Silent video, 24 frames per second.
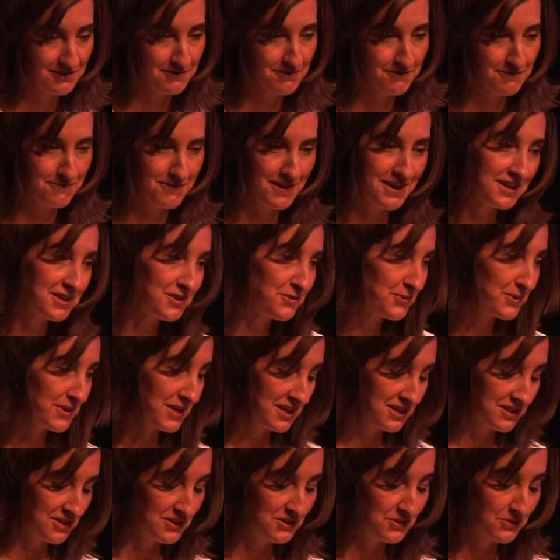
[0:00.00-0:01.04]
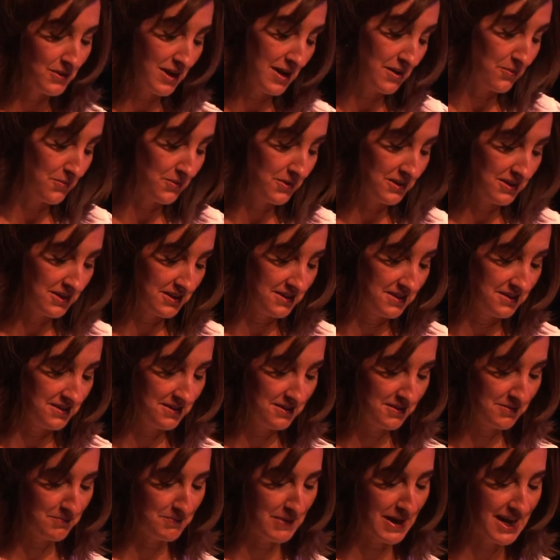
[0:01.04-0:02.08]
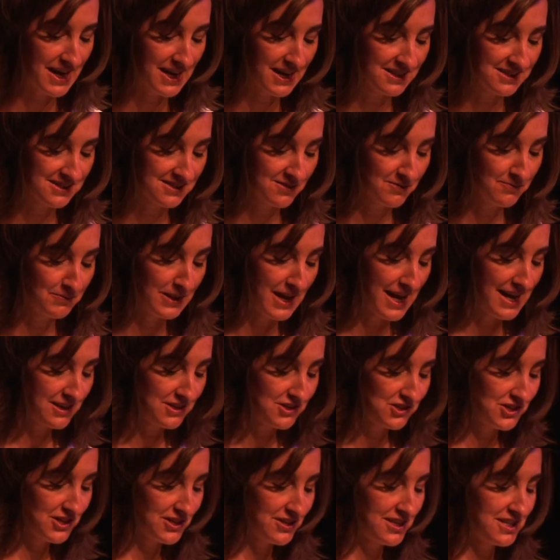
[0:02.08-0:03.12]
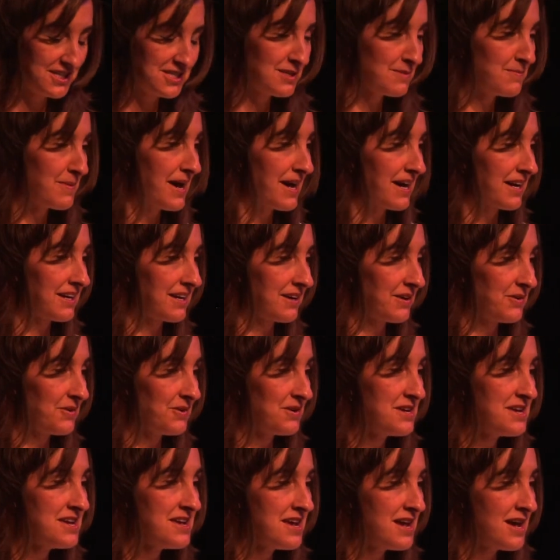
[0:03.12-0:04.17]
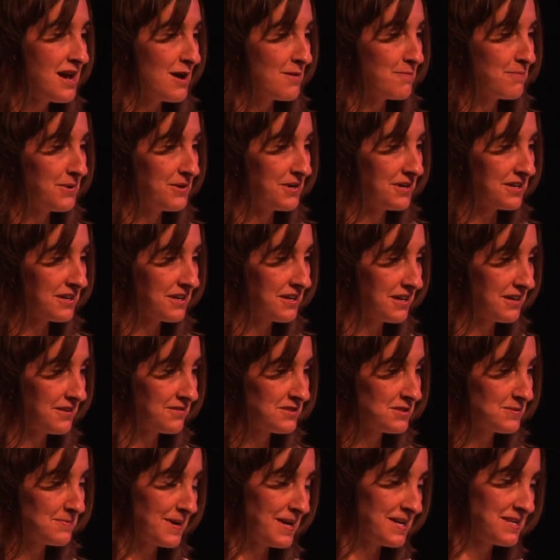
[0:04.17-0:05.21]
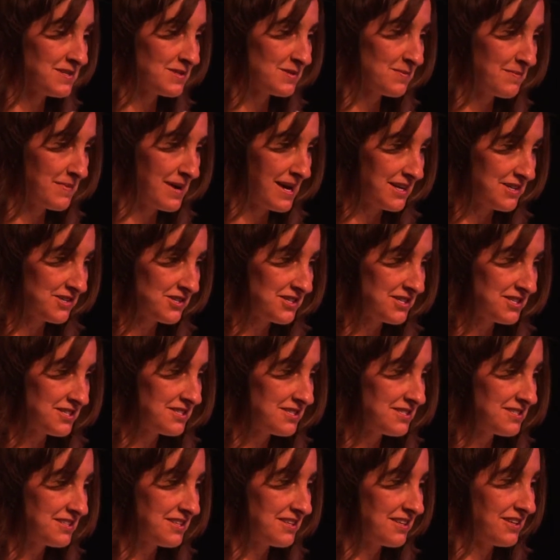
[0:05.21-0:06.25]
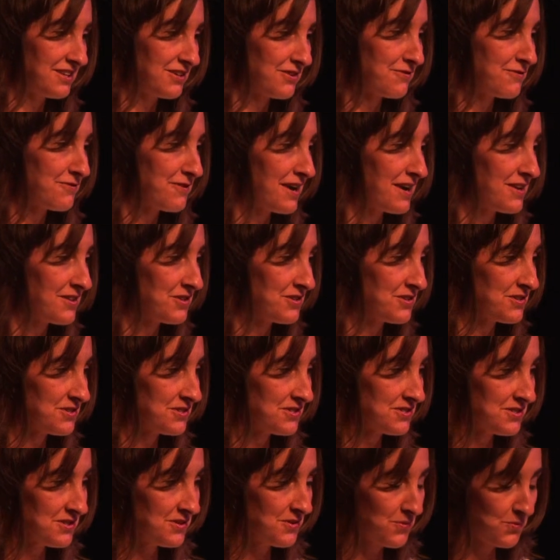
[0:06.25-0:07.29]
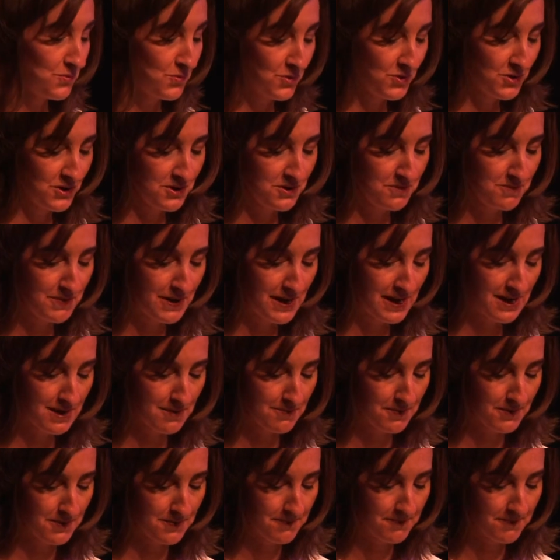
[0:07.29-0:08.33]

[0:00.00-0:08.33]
Find what I knew I would bags of black cherry tobacco, a book of spent matches, your father's worn pipe.